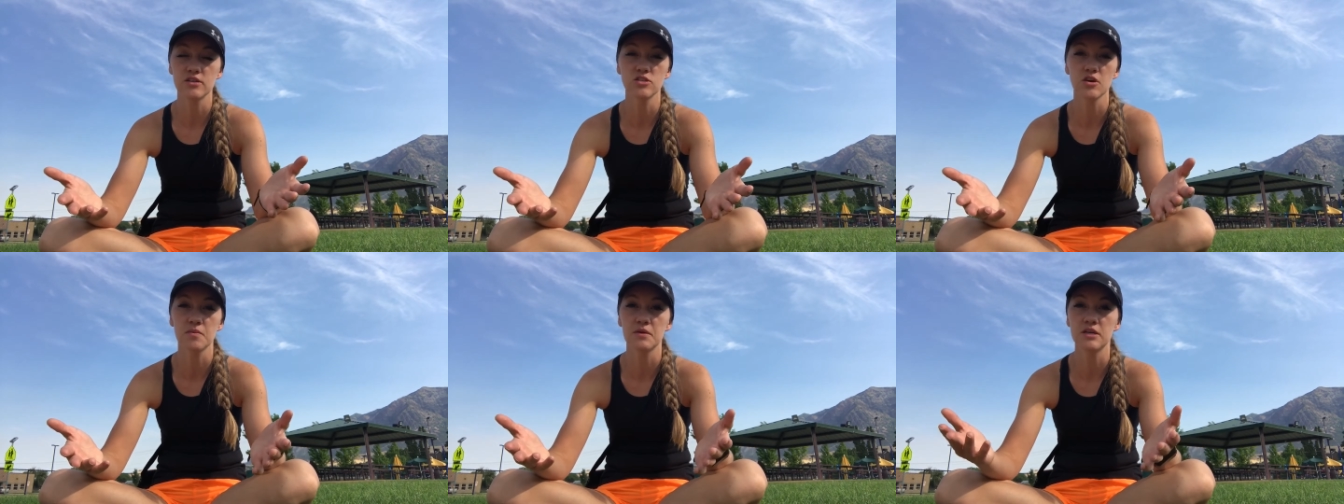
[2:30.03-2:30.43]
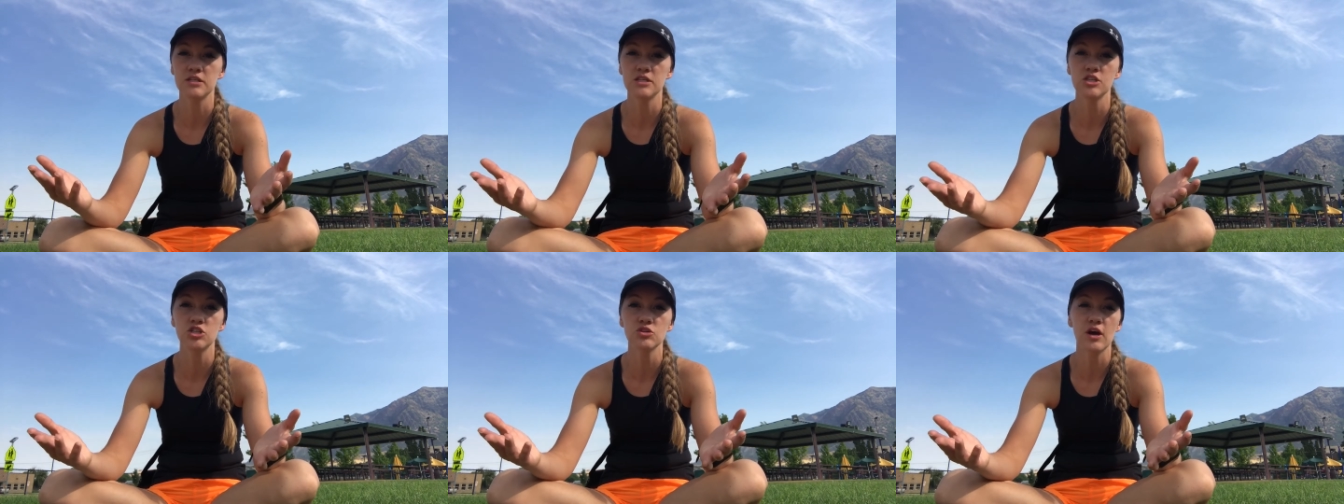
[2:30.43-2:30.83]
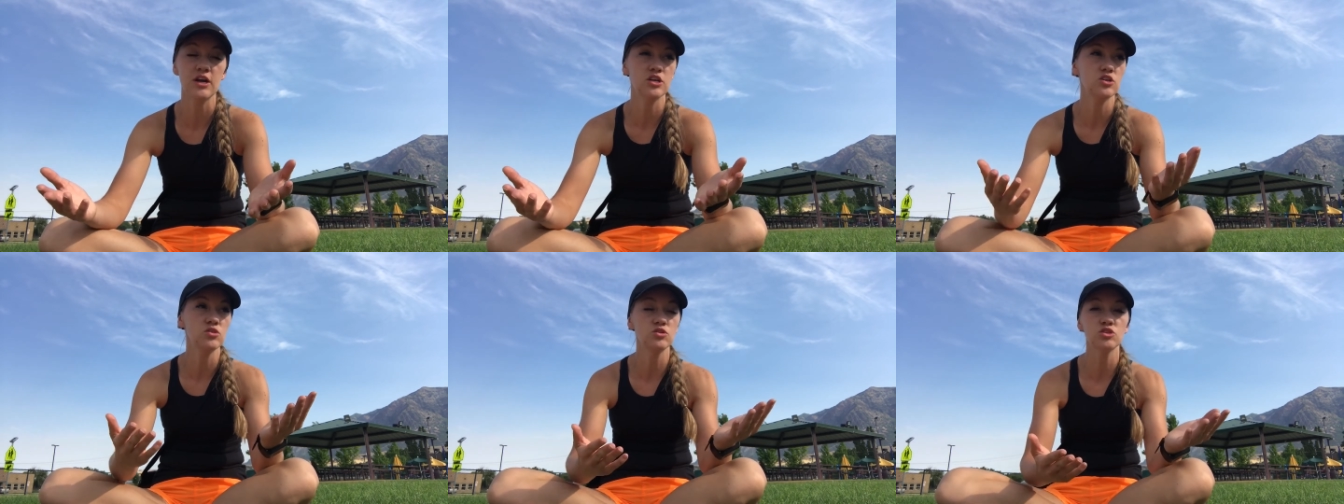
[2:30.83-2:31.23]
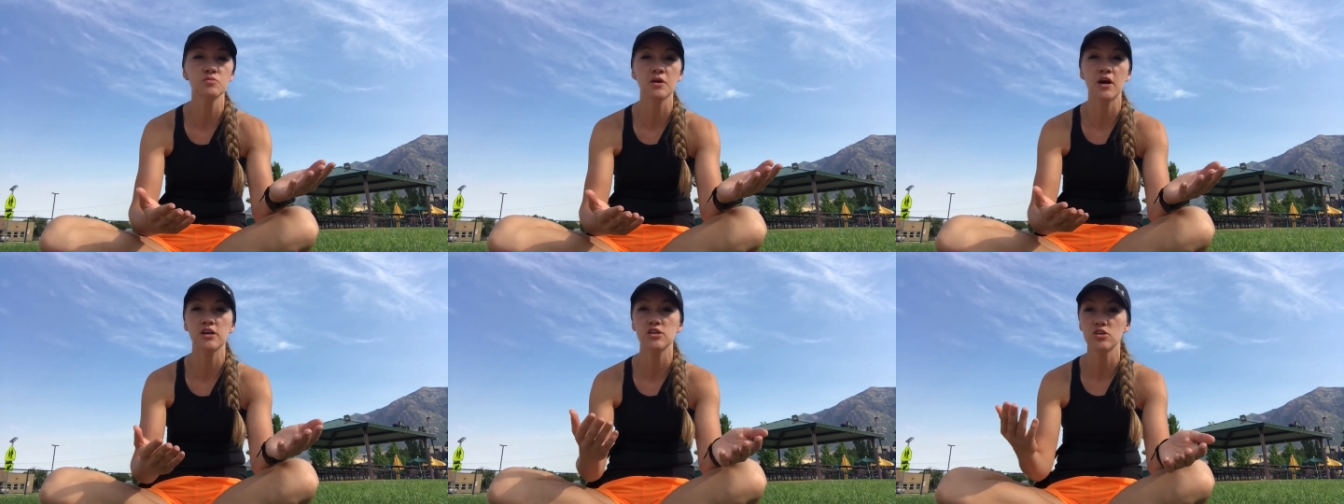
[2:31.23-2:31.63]
And so I'm going to teach you how to use your
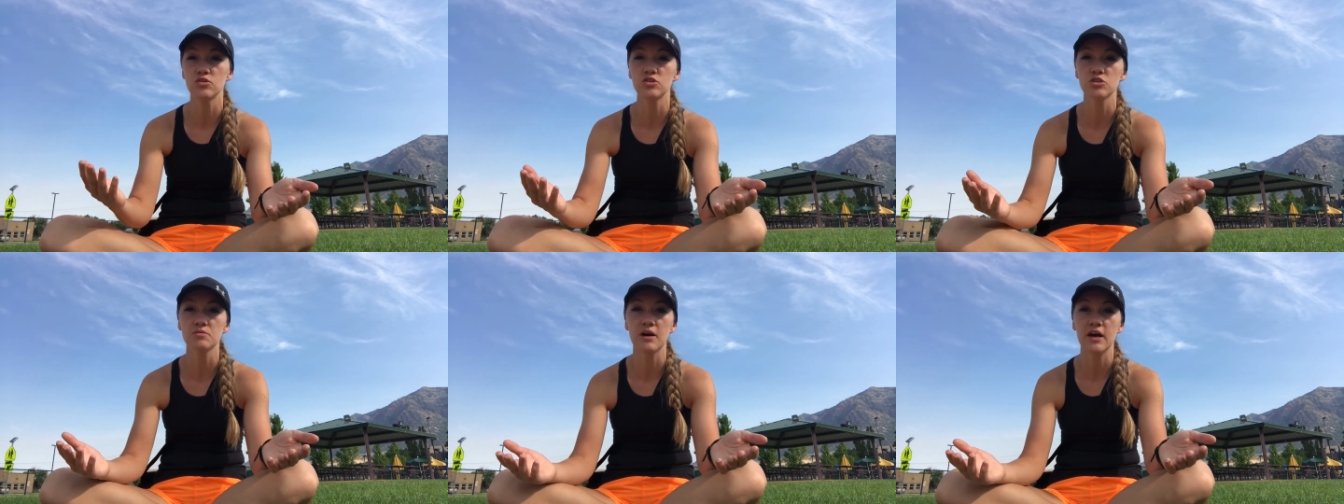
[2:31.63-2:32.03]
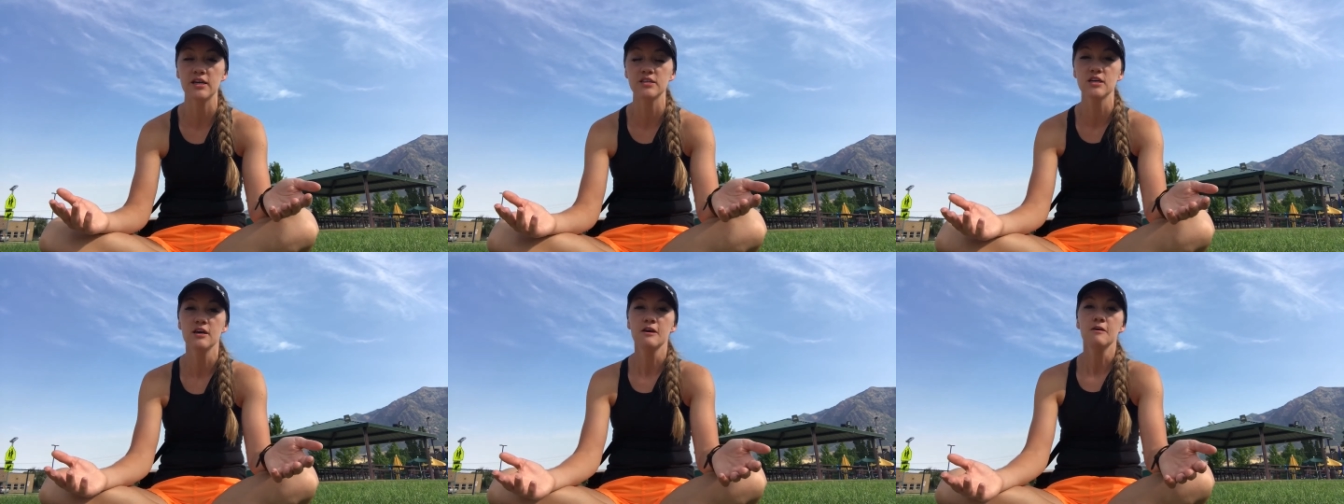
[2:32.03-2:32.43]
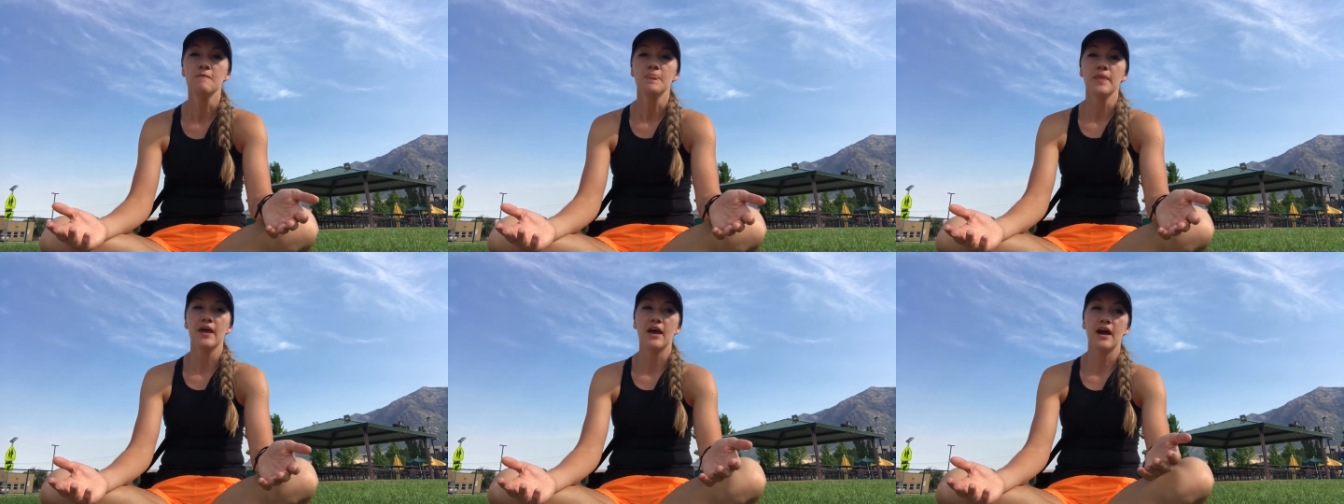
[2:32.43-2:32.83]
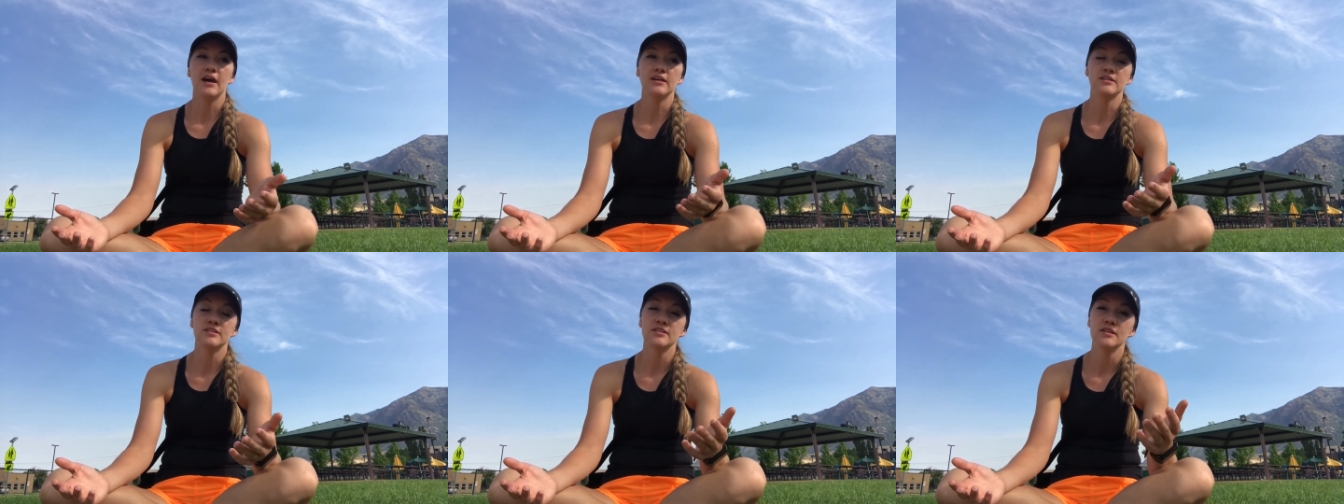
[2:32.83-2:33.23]
body, use your mind,
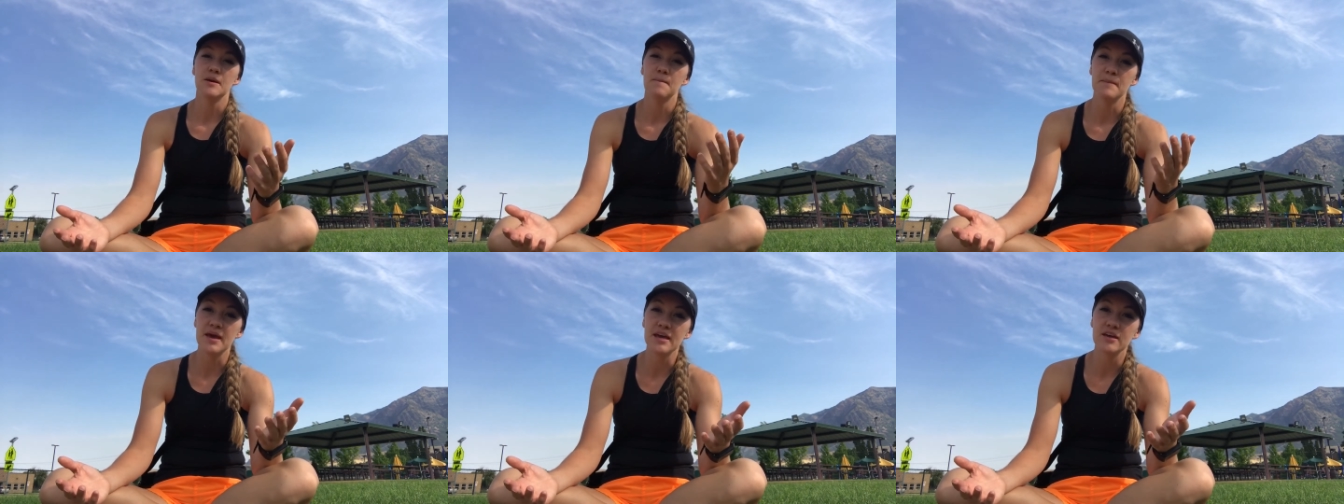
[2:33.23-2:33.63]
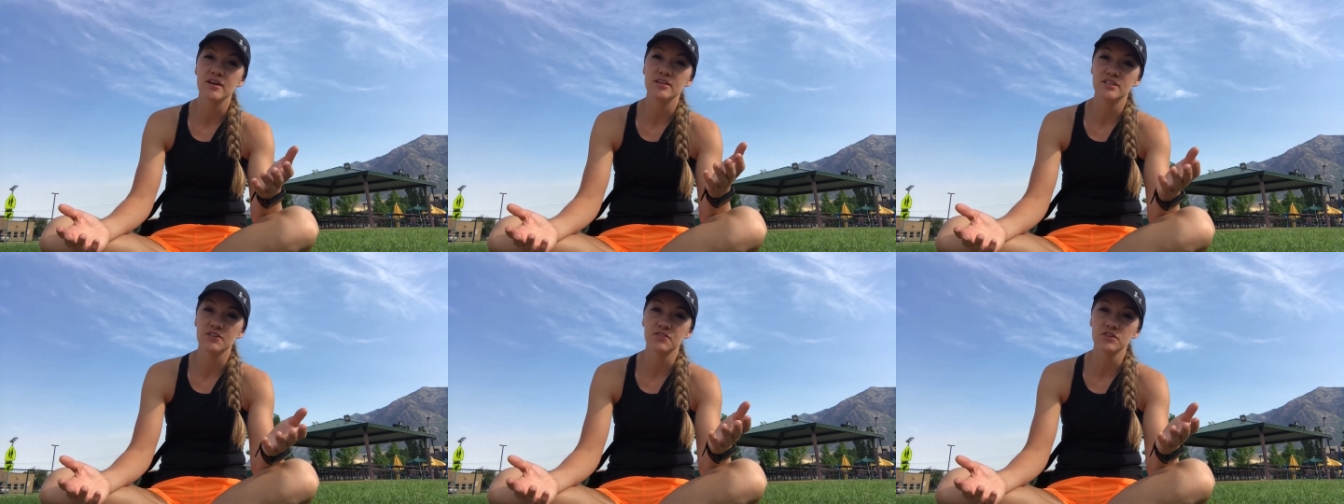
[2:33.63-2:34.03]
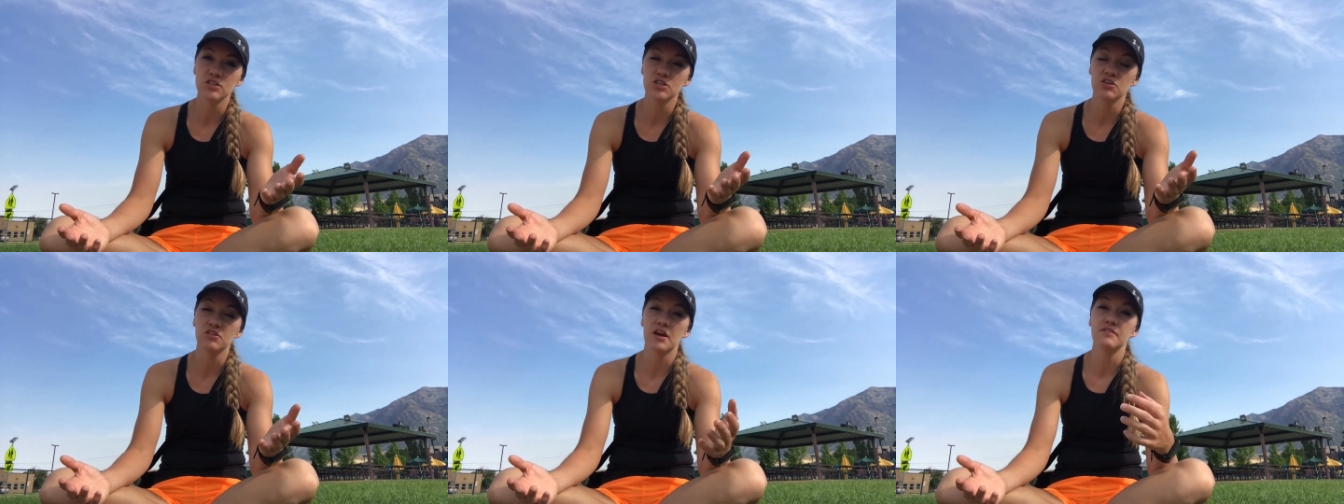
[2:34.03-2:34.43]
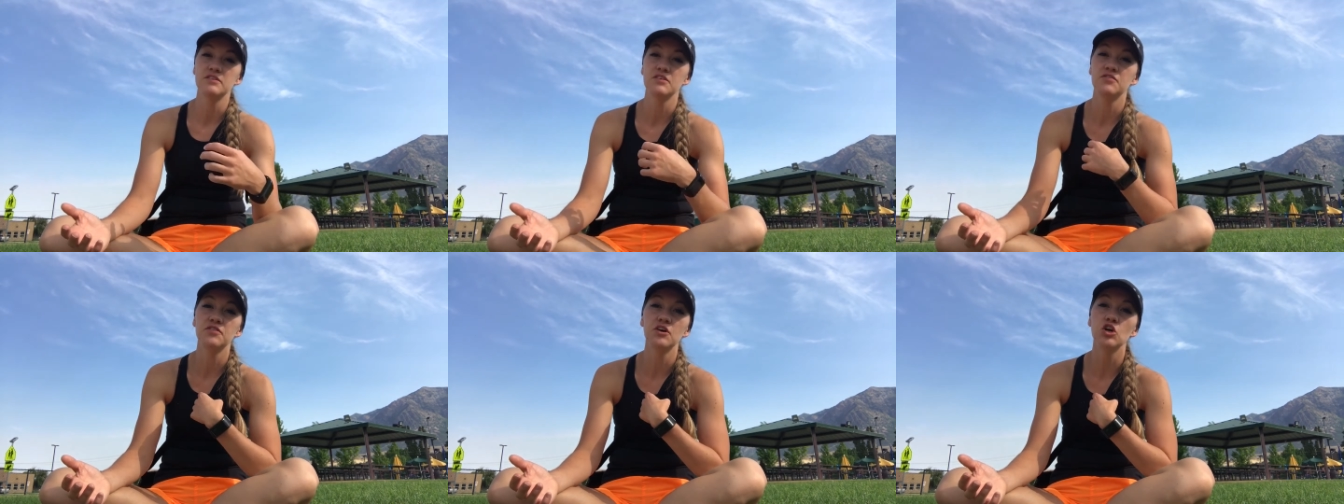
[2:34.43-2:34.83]
and make a difference in your life
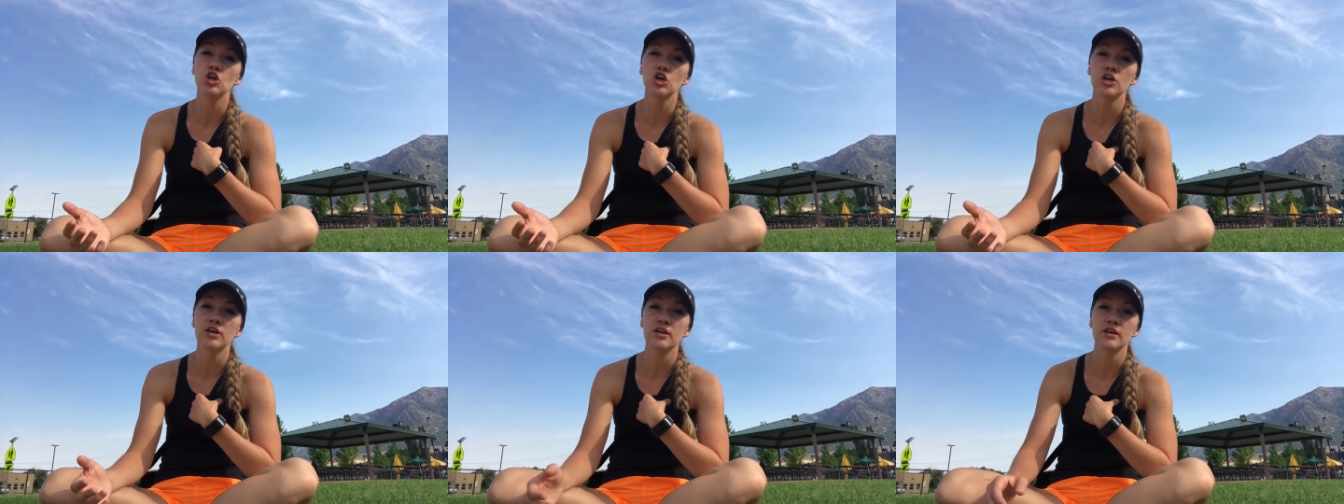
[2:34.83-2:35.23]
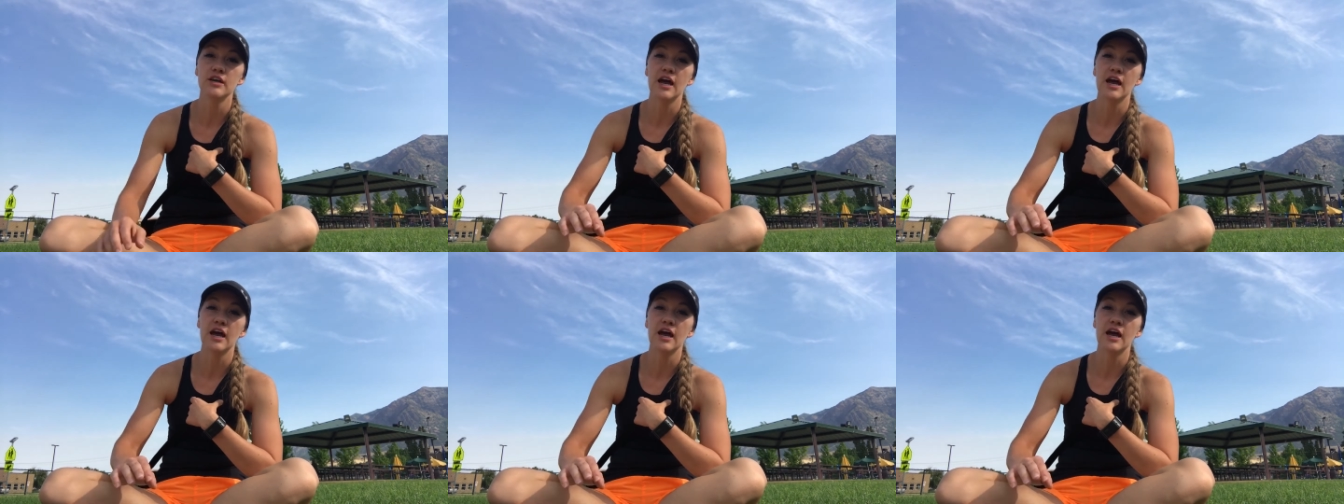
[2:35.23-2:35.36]
to feel good.